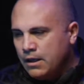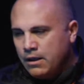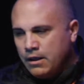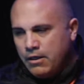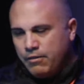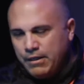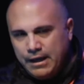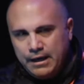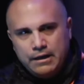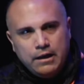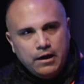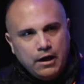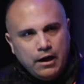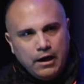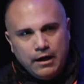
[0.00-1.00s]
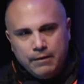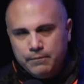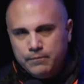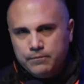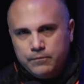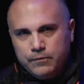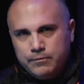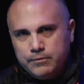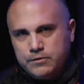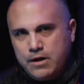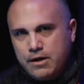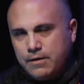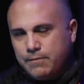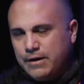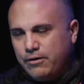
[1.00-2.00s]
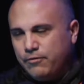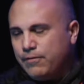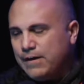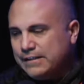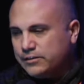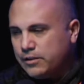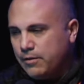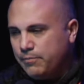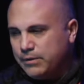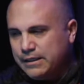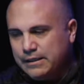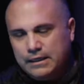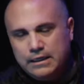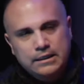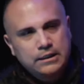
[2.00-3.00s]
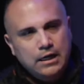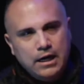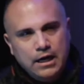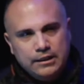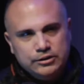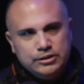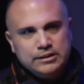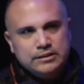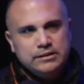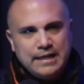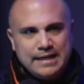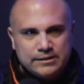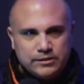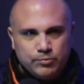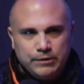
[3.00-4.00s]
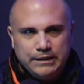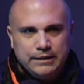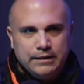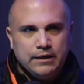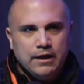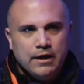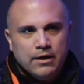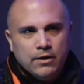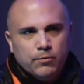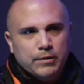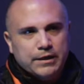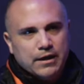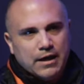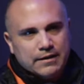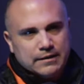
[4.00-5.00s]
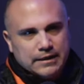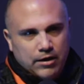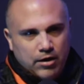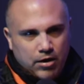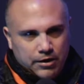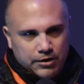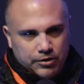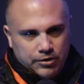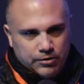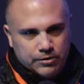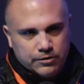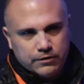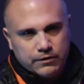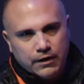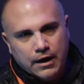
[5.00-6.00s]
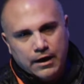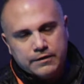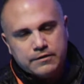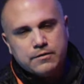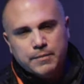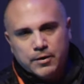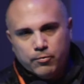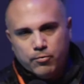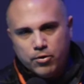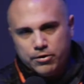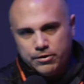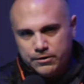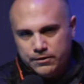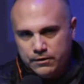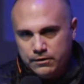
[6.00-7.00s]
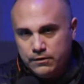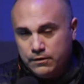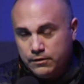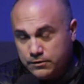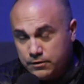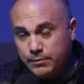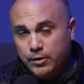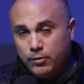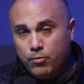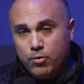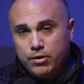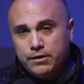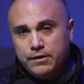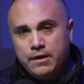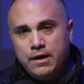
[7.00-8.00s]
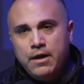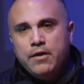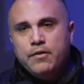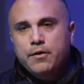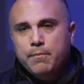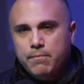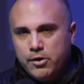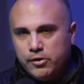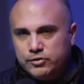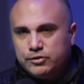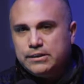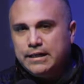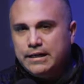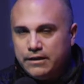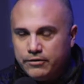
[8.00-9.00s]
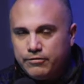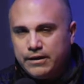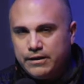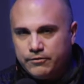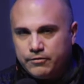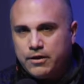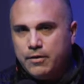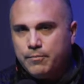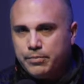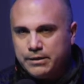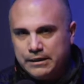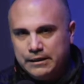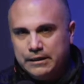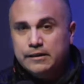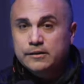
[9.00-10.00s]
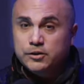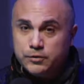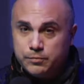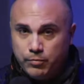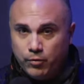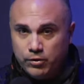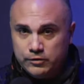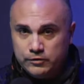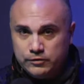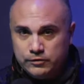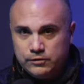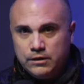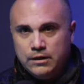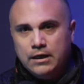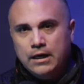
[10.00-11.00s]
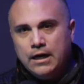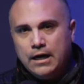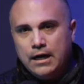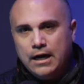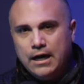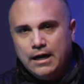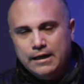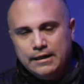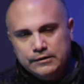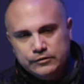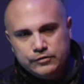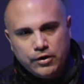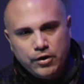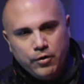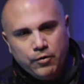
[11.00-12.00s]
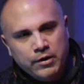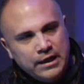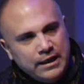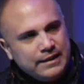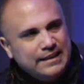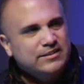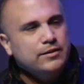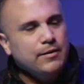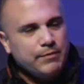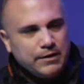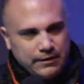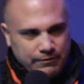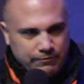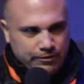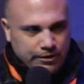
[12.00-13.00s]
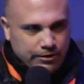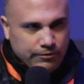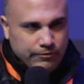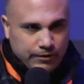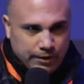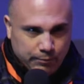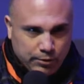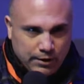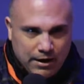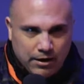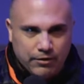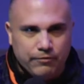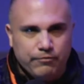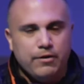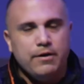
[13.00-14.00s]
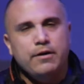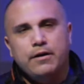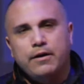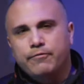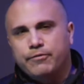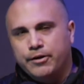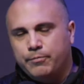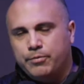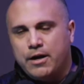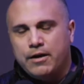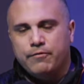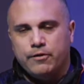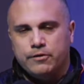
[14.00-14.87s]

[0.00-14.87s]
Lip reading: Then I'm going to talk about Fast Company. Just last week, we got the honor to be awarded the most innovative company in sports. And so that's something that I'm very, very proud of. I'm very proud of our